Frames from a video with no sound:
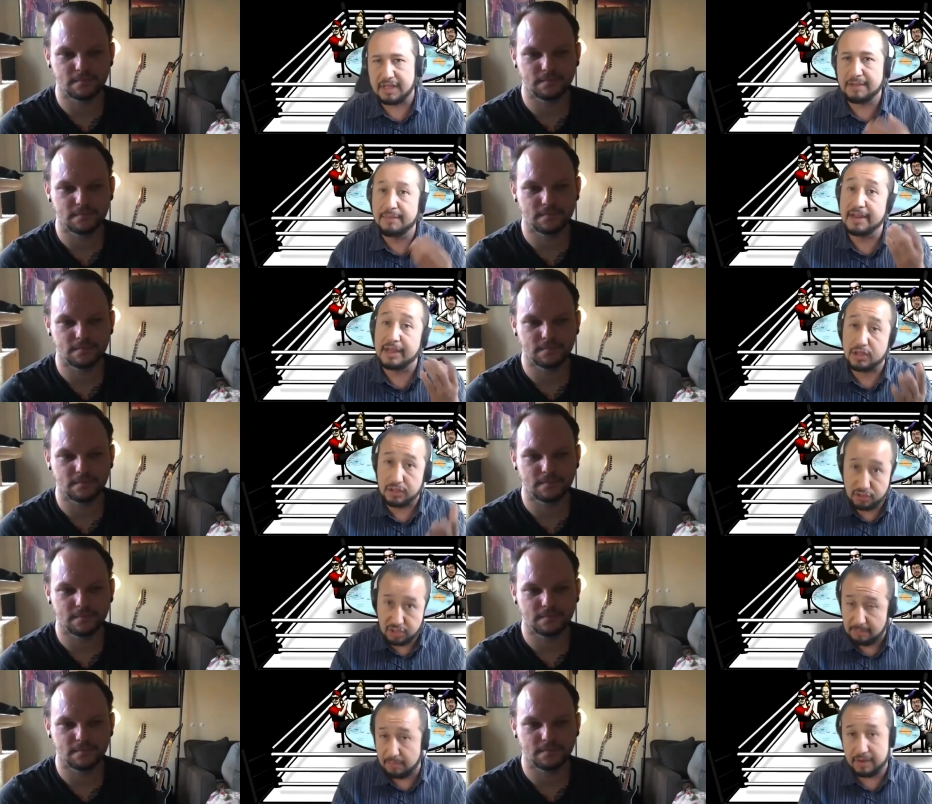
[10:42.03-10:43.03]
Speaker 1: Elimination
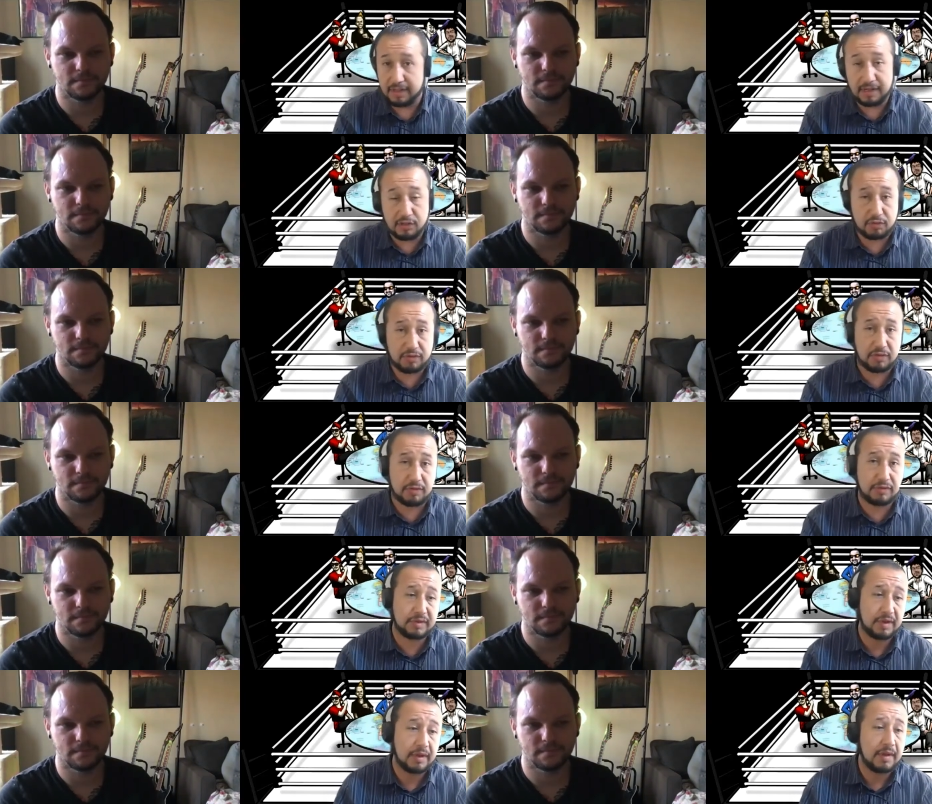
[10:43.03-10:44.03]
Chamber.
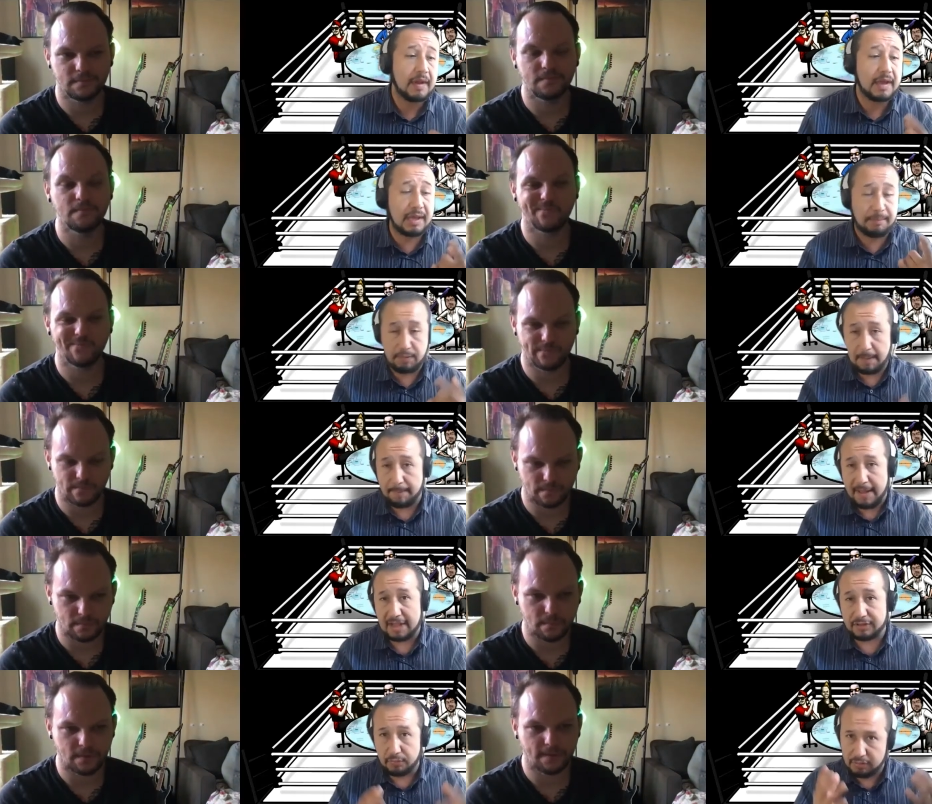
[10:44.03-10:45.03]
He brought
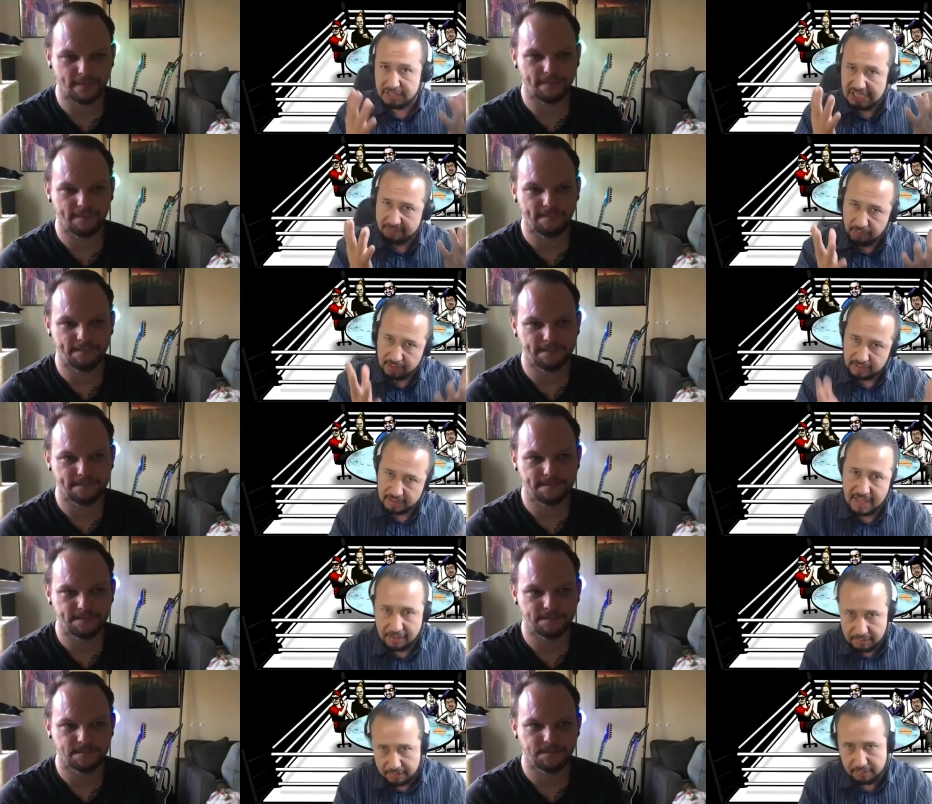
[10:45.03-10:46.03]
back the World Heavyweight
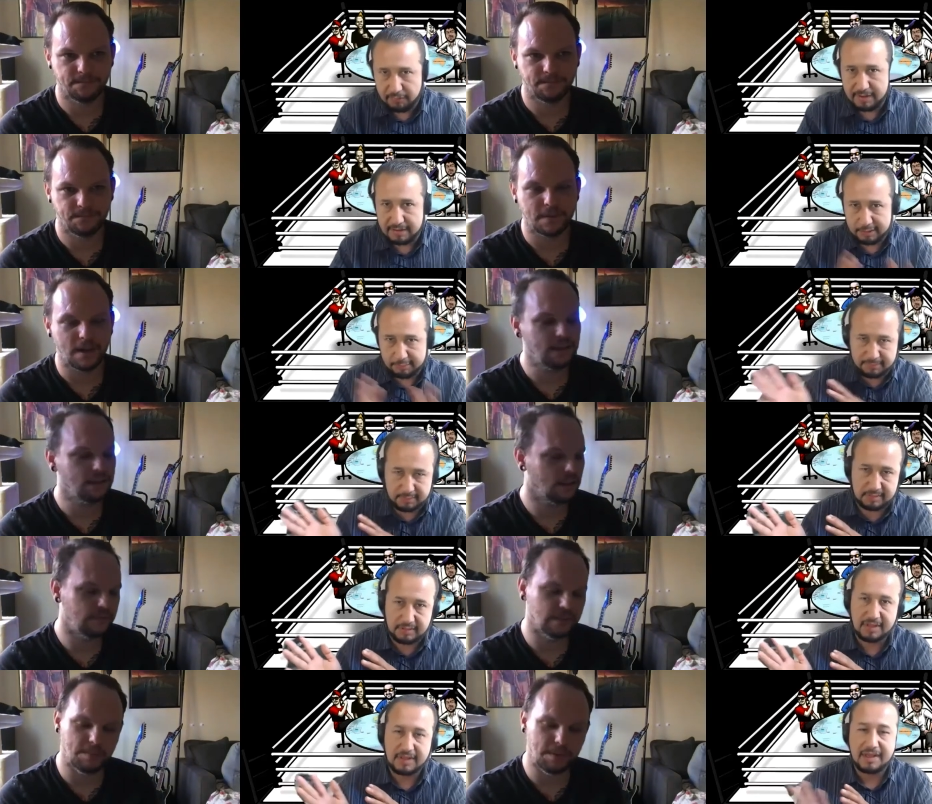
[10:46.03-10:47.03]
title. I love
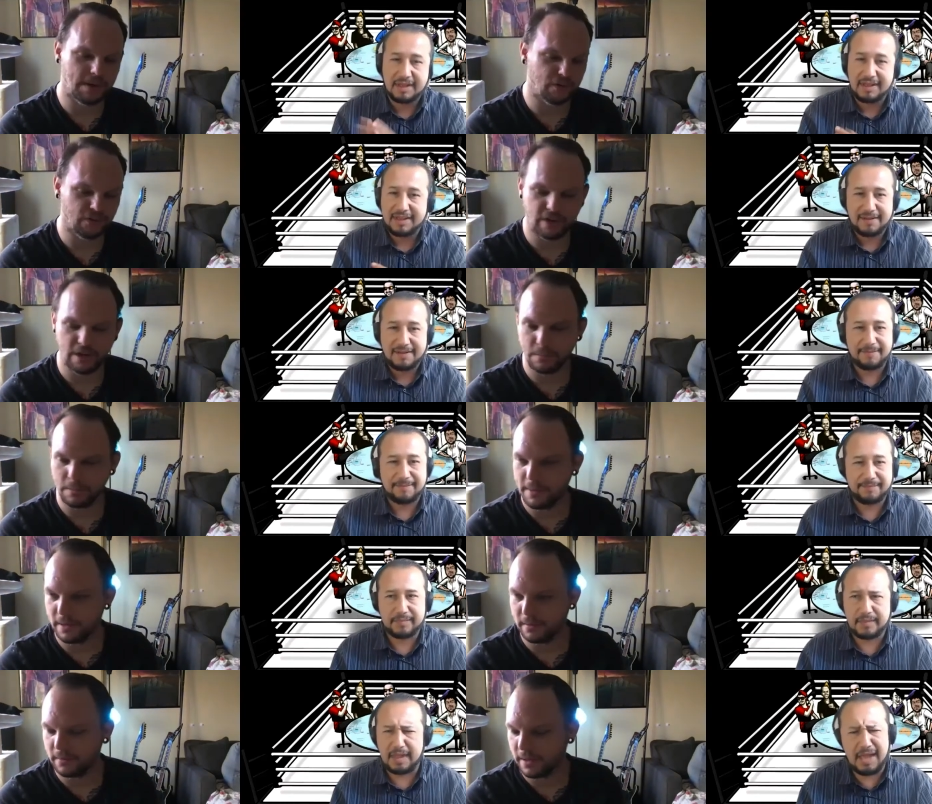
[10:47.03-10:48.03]
Elimination Chamber,
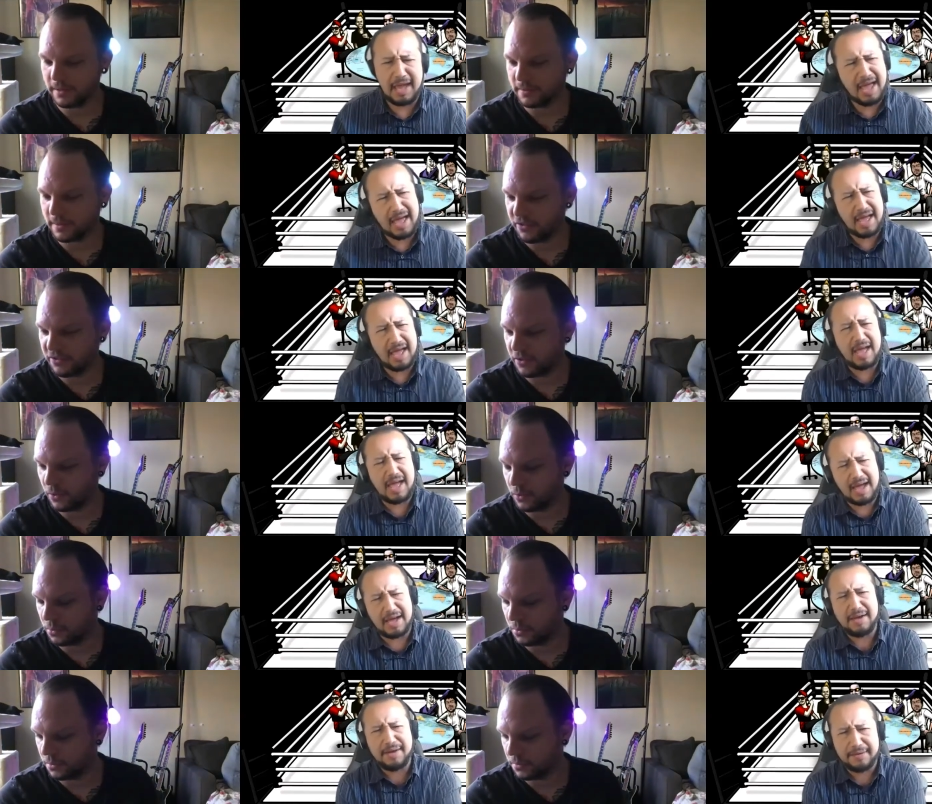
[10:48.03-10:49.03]
man. Like,
Speaker 2: that's so
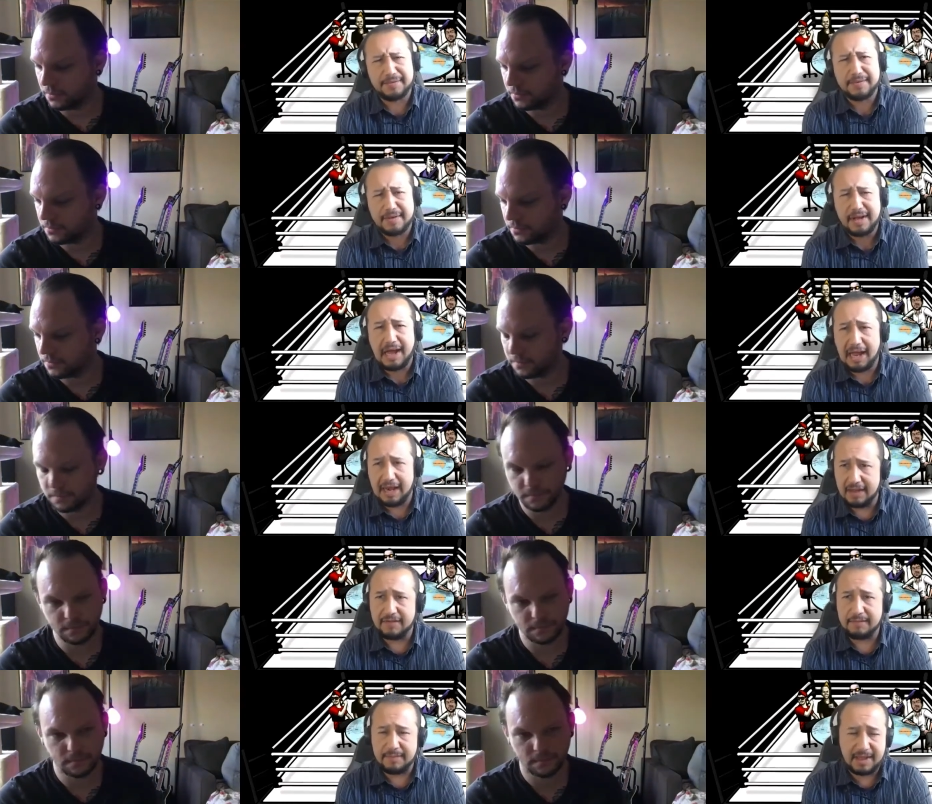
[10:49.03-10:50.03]
cool.
Speaker 1: I
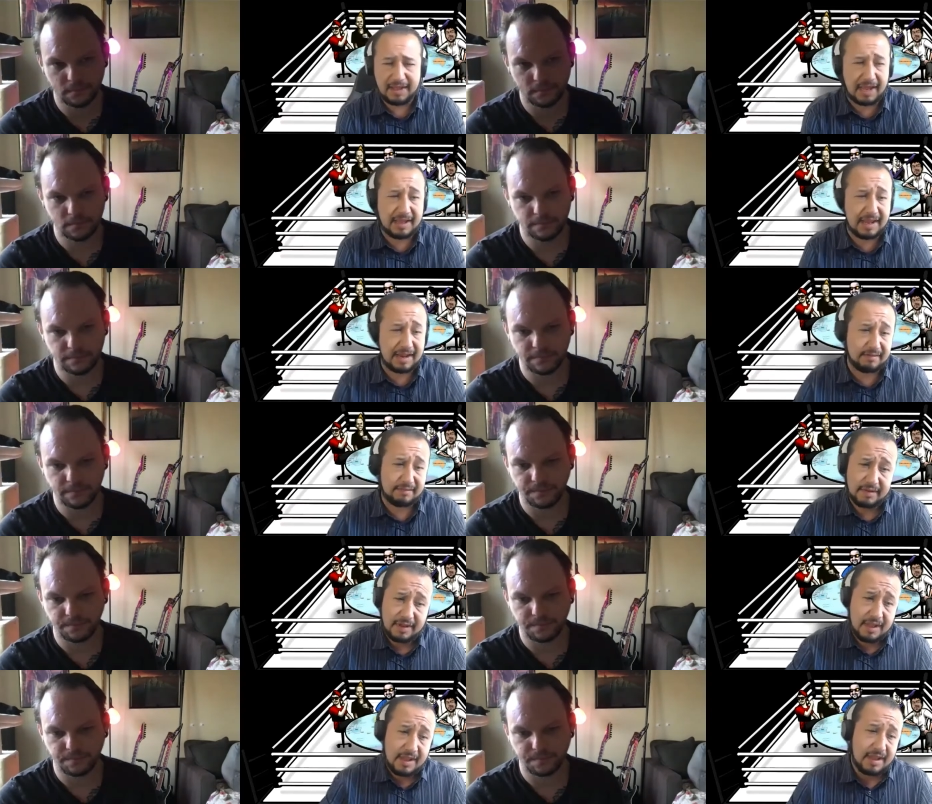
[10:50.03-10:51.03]
love it, man.
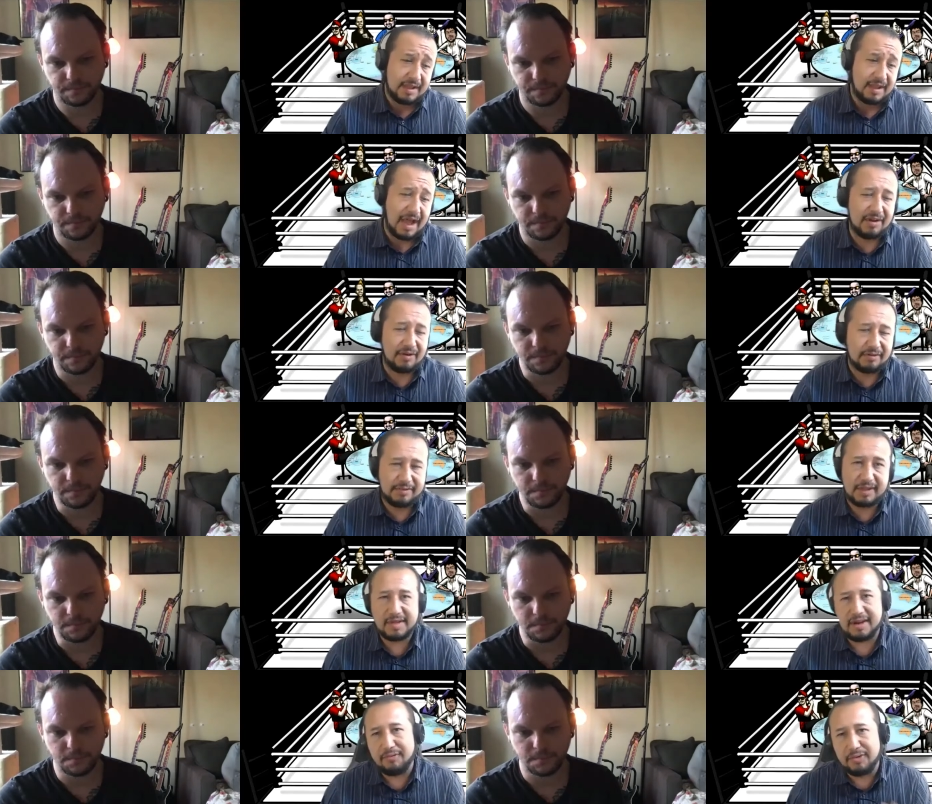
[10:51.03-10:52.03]
I know he
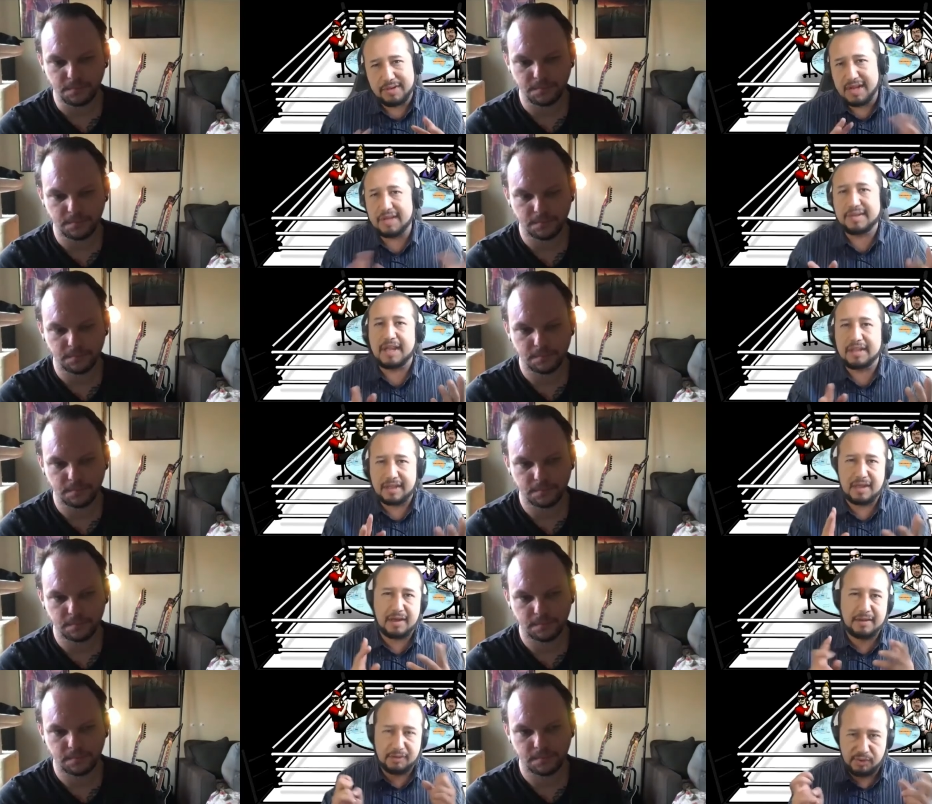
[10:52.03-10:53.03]
said it wasn't his
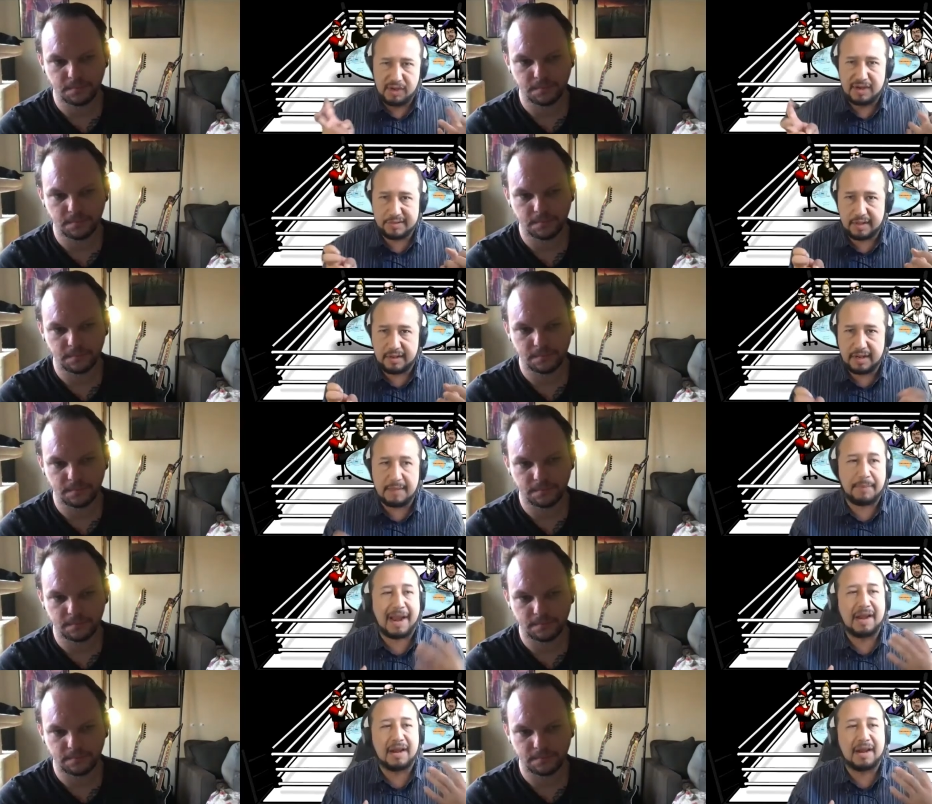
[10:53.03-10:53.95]
idea realistically, but I